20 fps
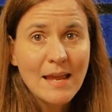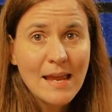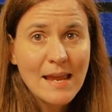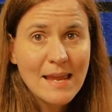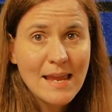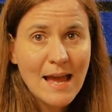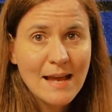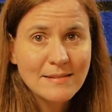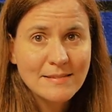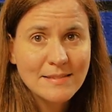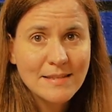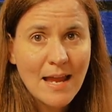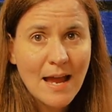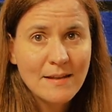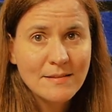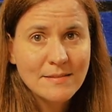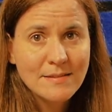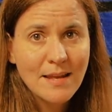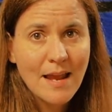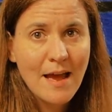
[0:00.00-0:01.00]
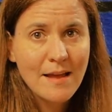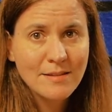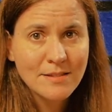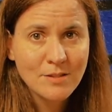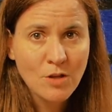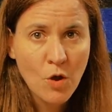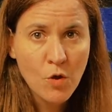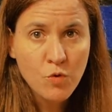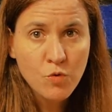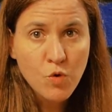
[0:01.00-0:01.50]
Yes, yes,
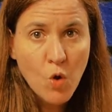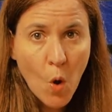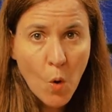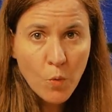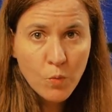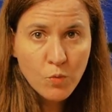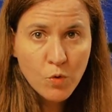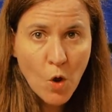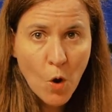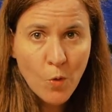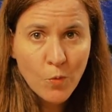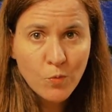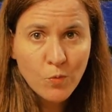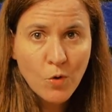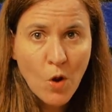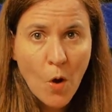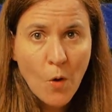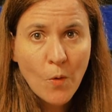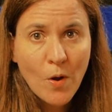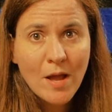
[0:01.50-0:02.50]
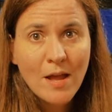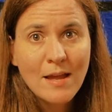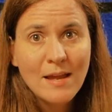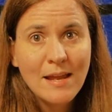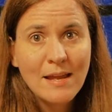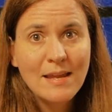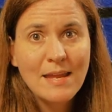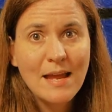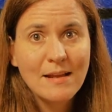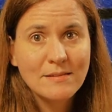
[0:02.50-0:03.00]
yes. No, no, no.
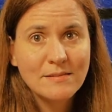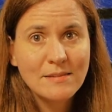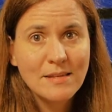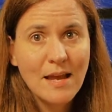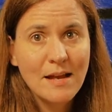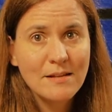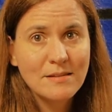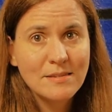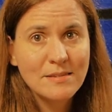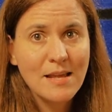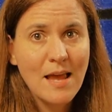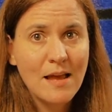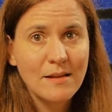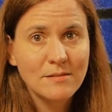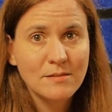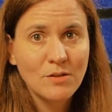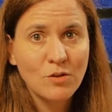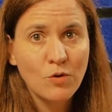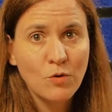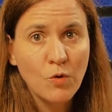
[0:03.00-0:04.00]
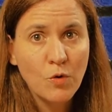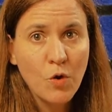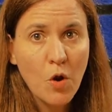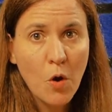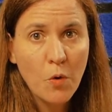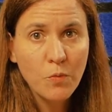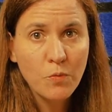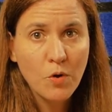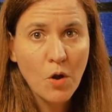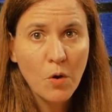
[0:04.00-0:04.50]
Yes, yes, yes.
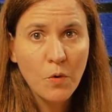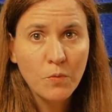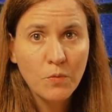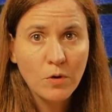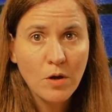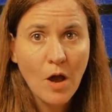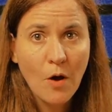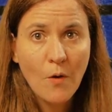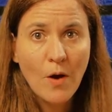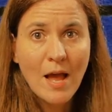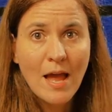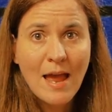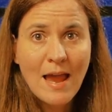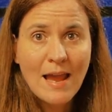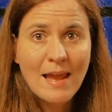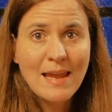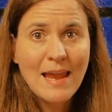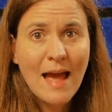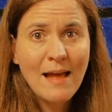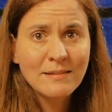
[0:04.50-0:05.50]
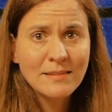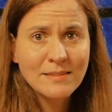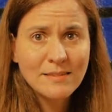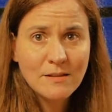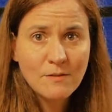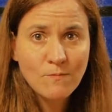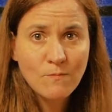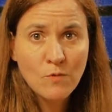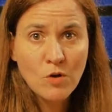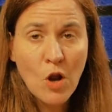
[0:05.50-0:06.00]
No, no, no.
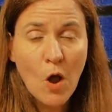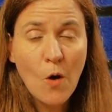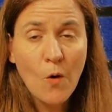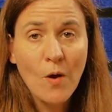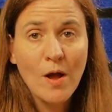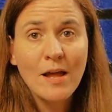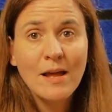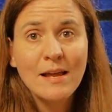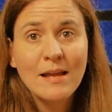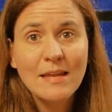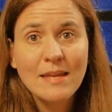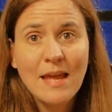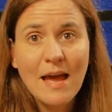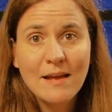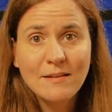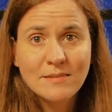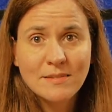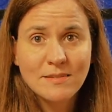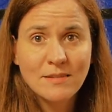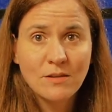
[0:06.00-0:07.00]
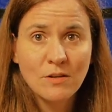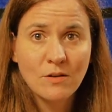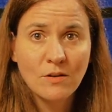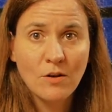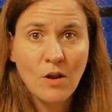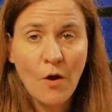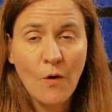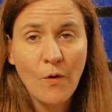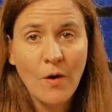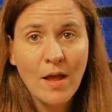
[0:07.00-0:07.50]
Yes, no. Yes,
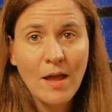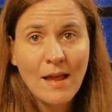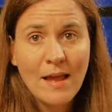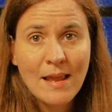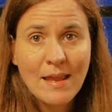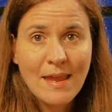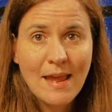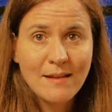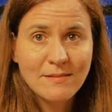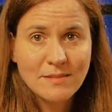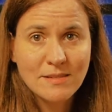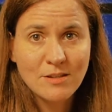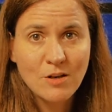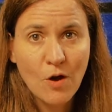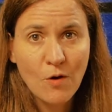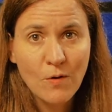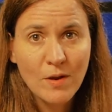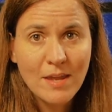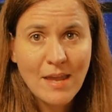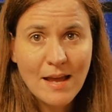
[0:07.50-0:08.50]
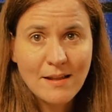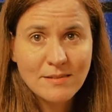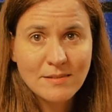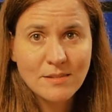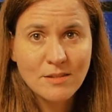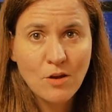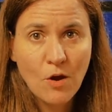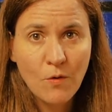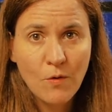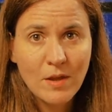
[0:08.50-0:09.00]
no. Yes, no.
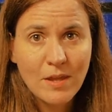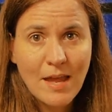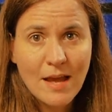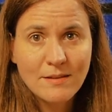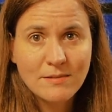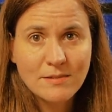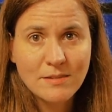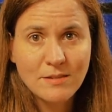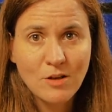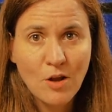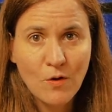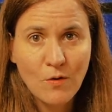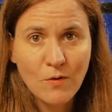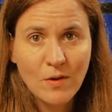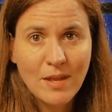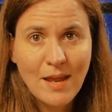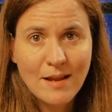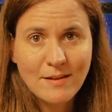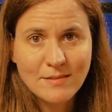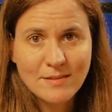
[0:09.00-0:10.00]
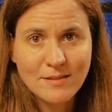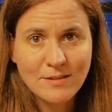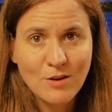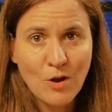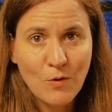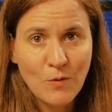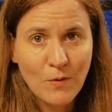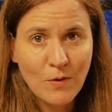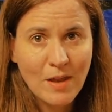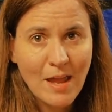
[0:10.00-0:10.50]
Yes, no. Yes, no. Yes,
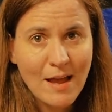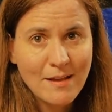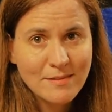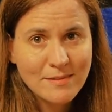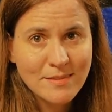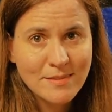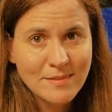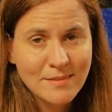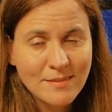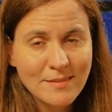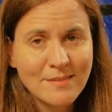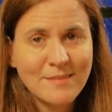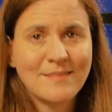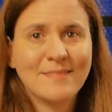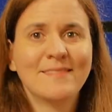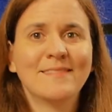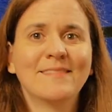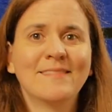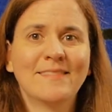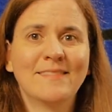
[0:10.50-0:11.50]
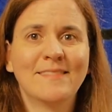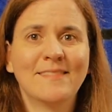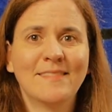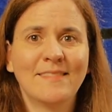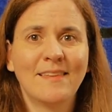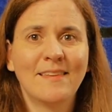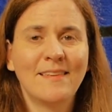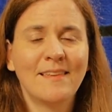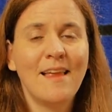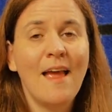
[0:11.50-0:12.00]
no. Yes.
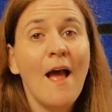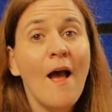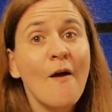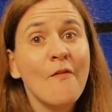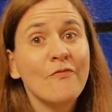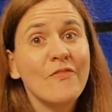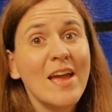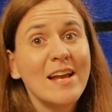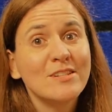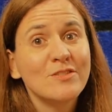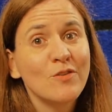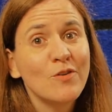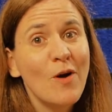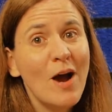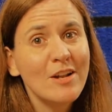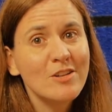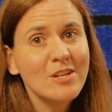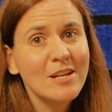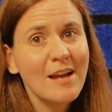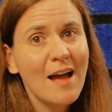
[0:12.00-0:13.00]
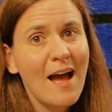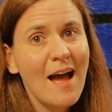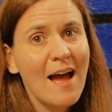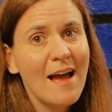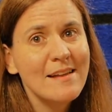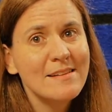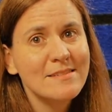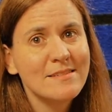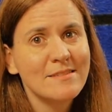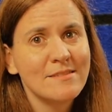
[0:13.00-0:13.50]
Thanks for watching,
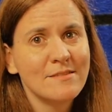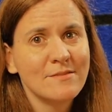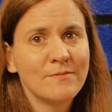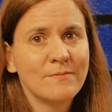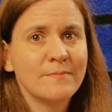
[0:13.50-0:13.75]
guys.